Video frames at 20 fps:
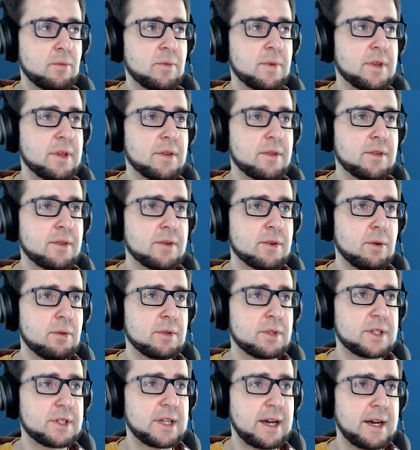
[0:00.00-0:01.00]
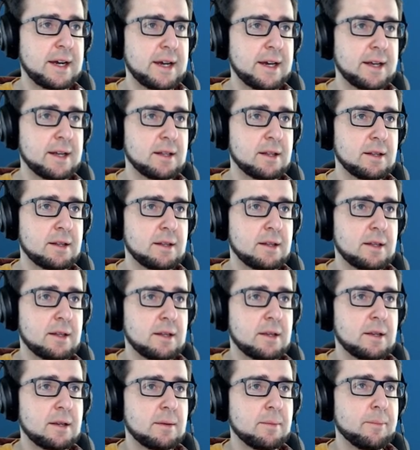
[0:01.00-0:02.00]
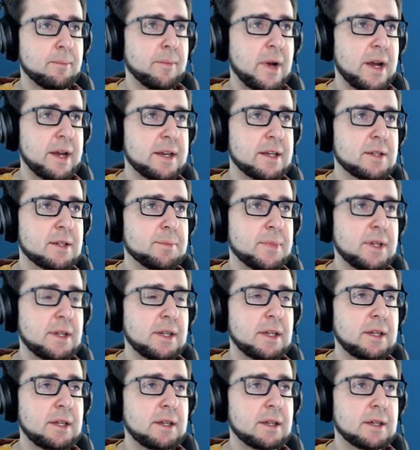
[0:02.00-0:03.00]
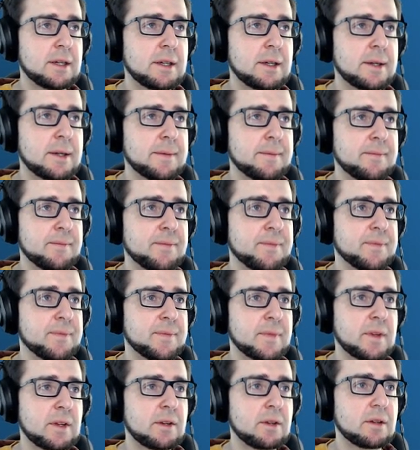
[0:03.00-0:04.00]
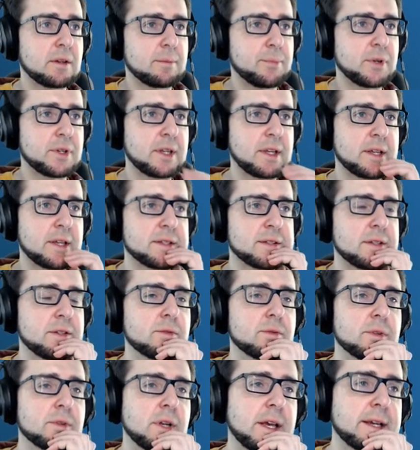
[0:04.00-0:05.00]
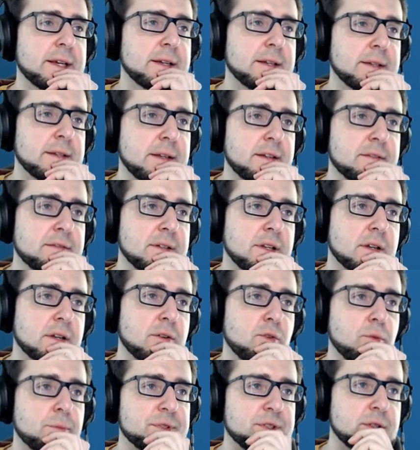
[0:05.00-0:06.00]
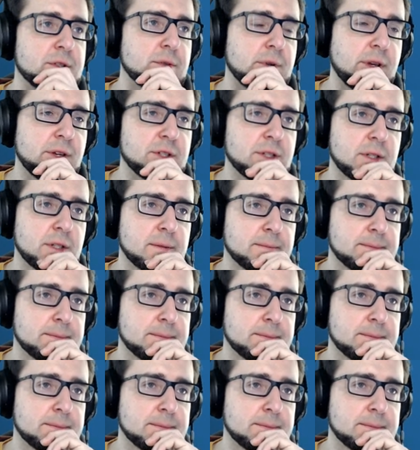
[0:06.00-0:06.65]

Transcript: The throw tile might be um, putting us into like an infinite loop situation.